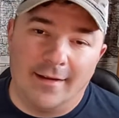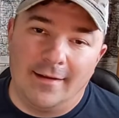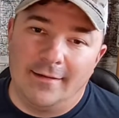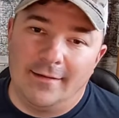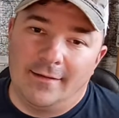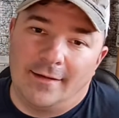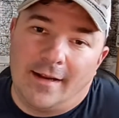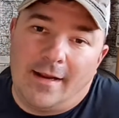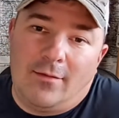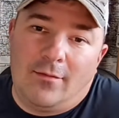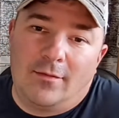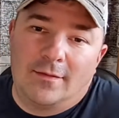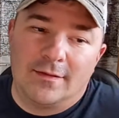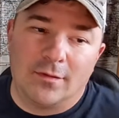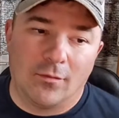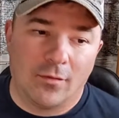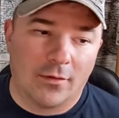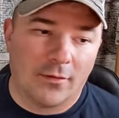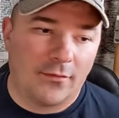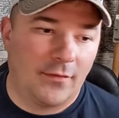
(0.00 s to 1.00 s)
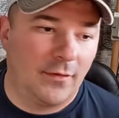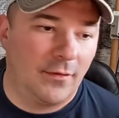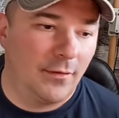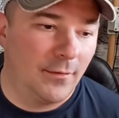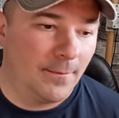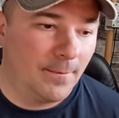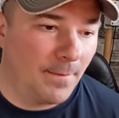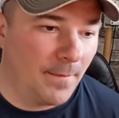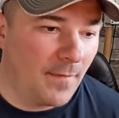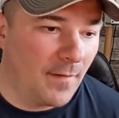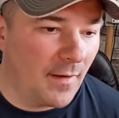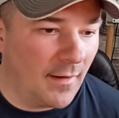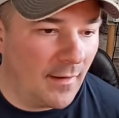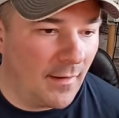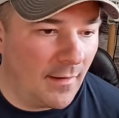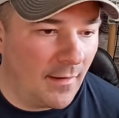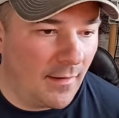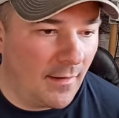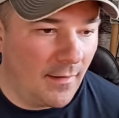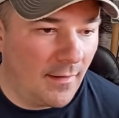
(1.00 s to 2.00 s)
hey, what's it worth to you?
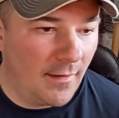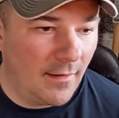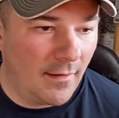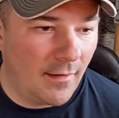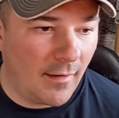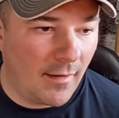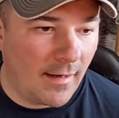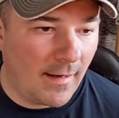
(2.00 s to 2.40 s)
All right.